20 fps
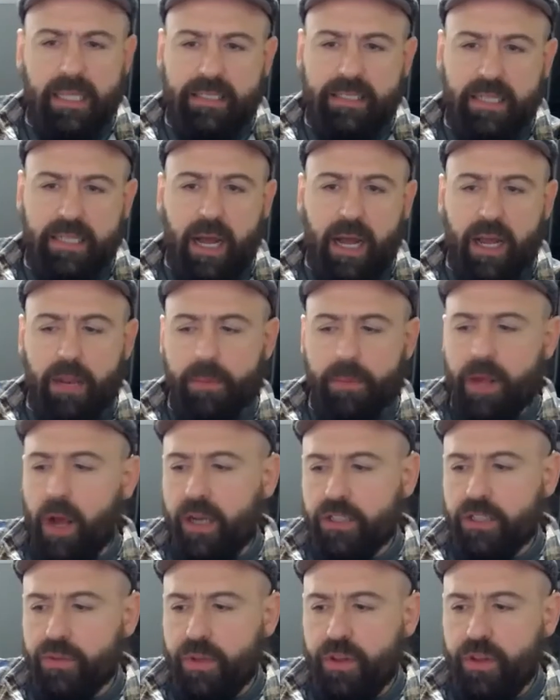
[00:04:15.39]
I'm going to be
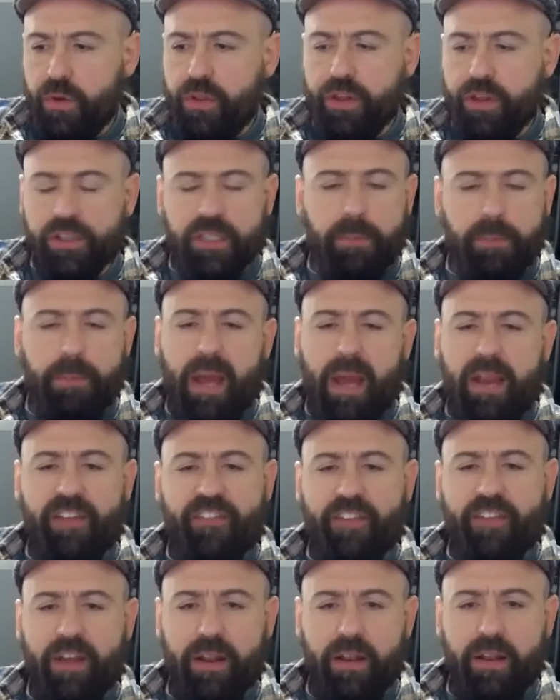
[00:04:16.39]
honest with you. There's a
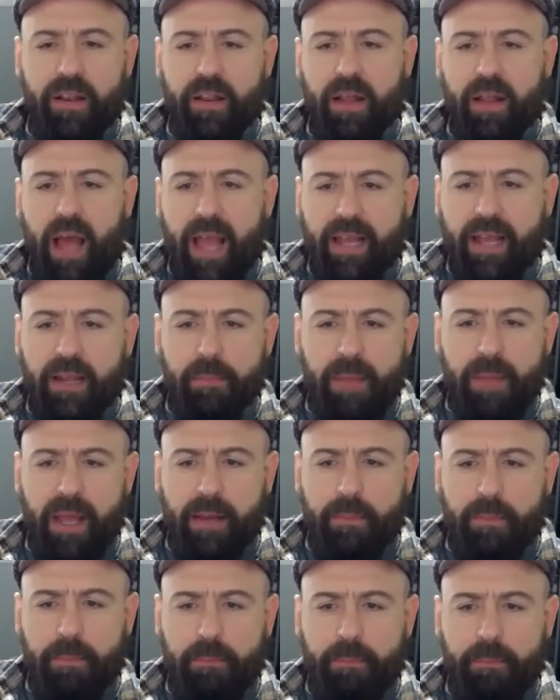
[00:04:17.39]
benefit. I can make
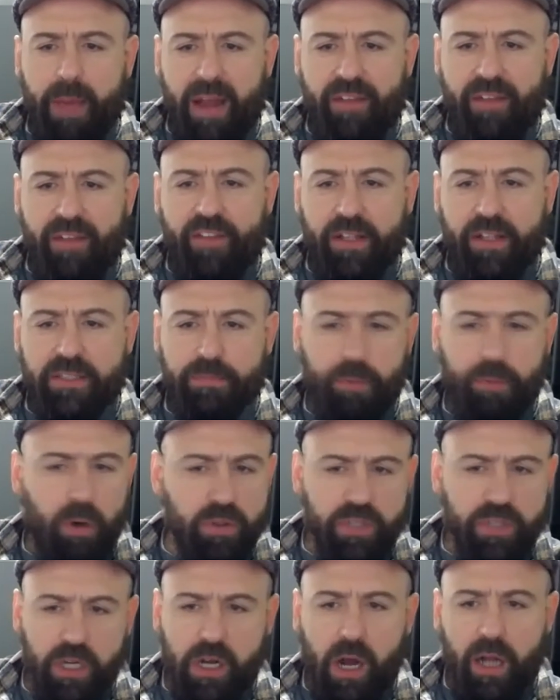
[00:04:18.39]
benefits, pros
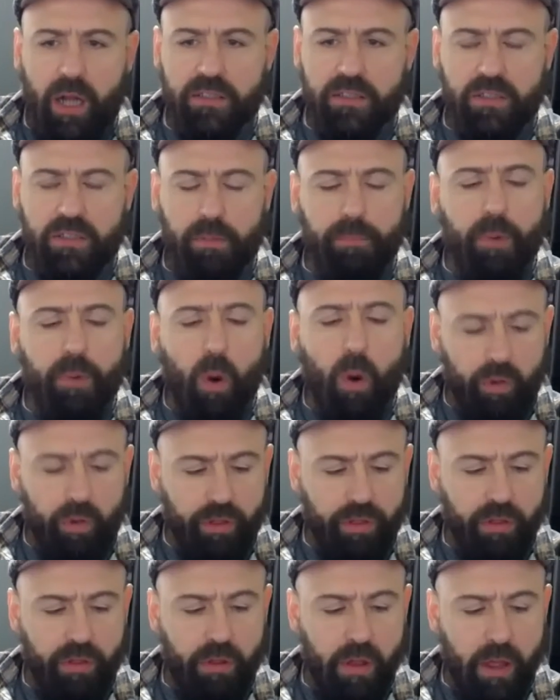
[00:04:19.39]
and cons to both.
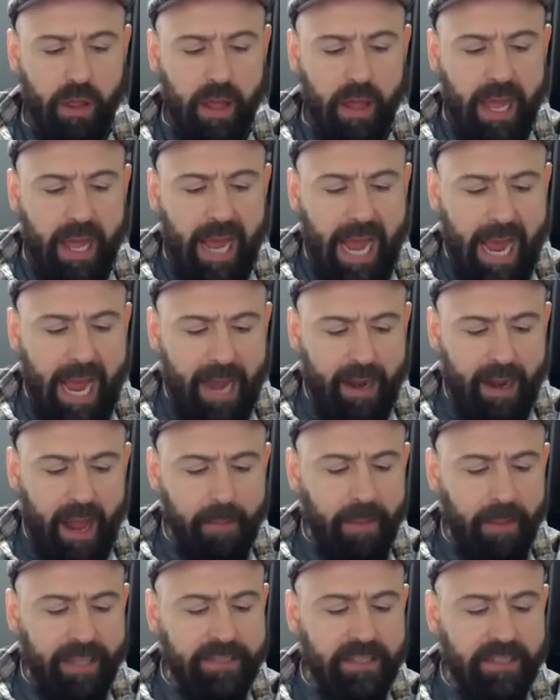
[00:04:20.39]
And I
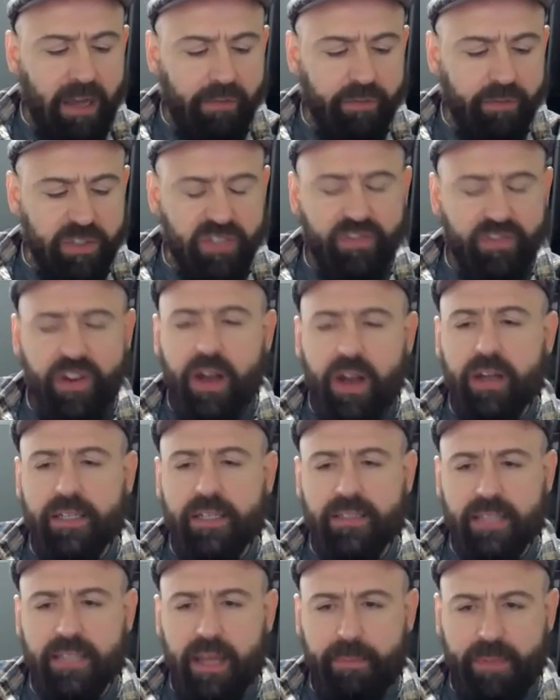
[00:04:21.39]
myself was very
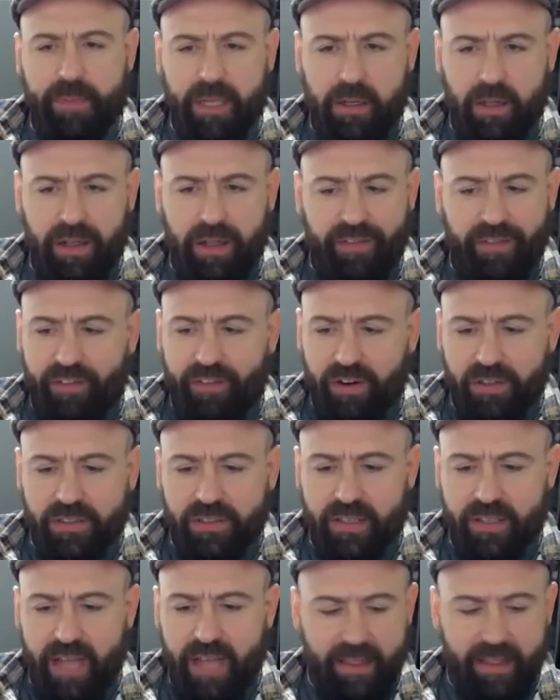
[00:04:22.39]
skeptical at first
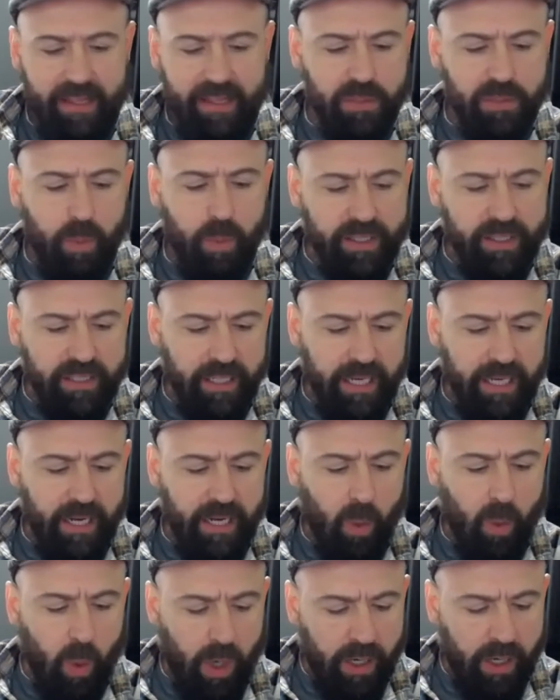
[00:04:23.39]
that this wasn't going to
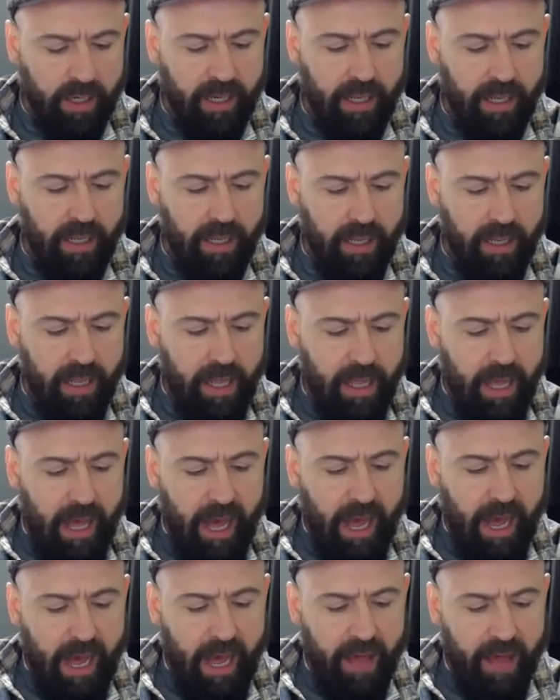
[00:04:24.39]
work.
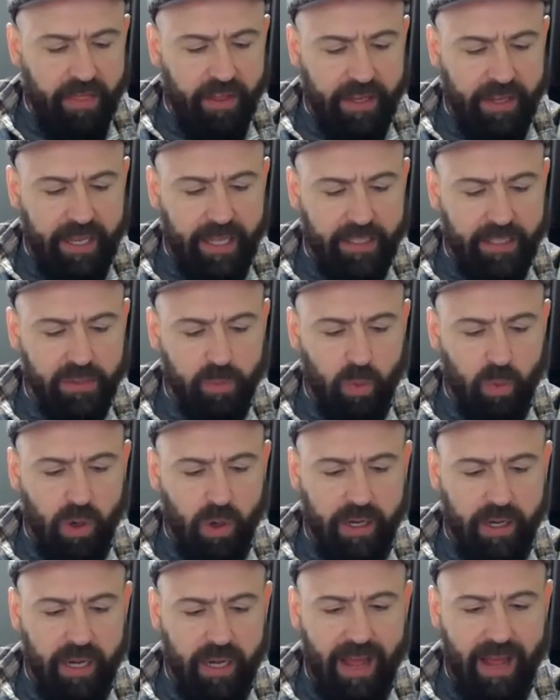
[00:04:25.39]
The kids weren't
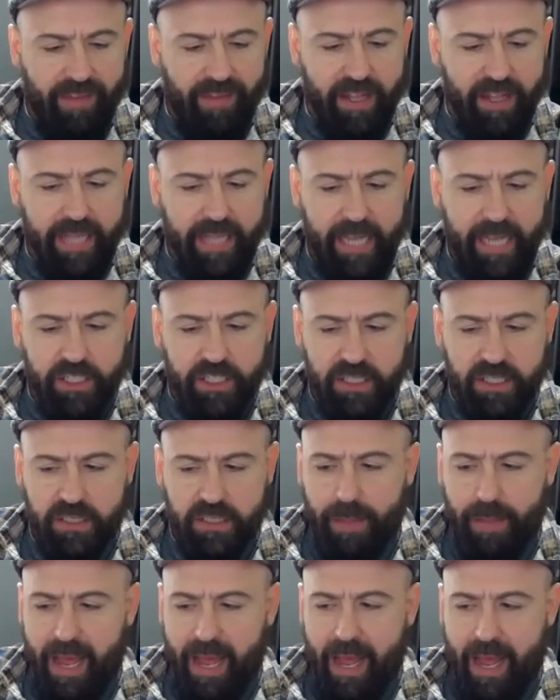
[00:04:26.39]
going to have the attention
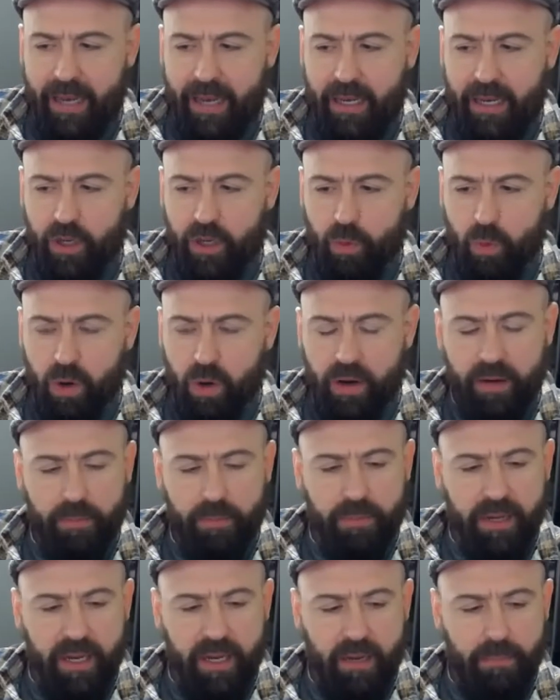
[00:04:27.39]
span. You weren't
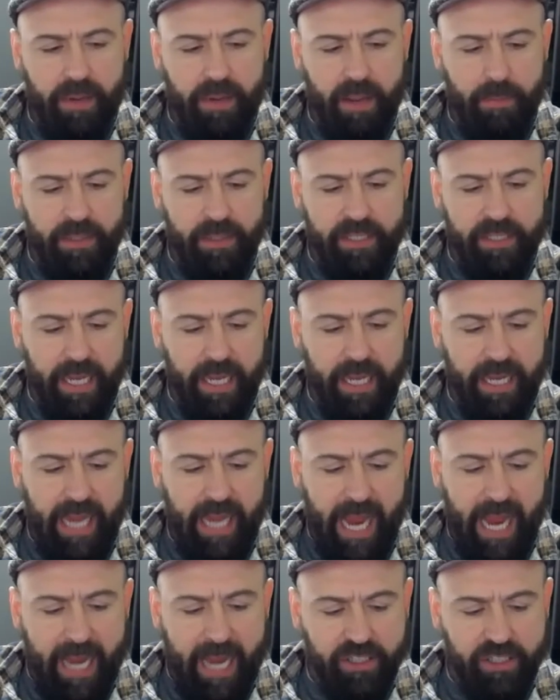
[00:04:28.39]
going to be able to
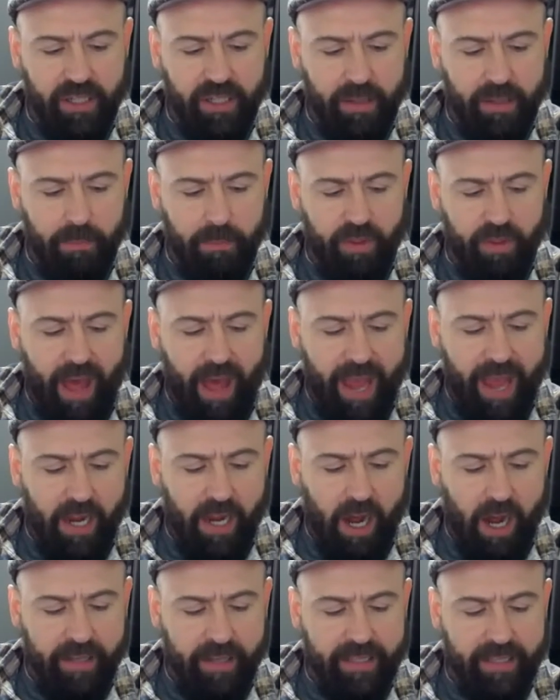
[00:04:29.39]
engage them with eye
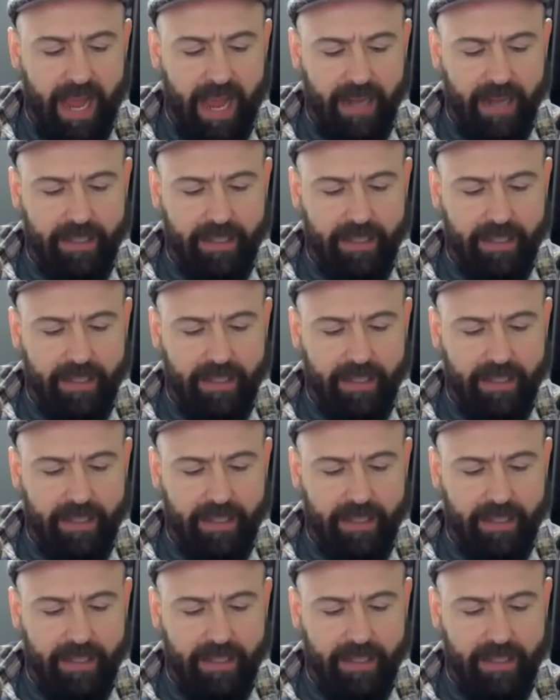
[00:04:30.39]
contact.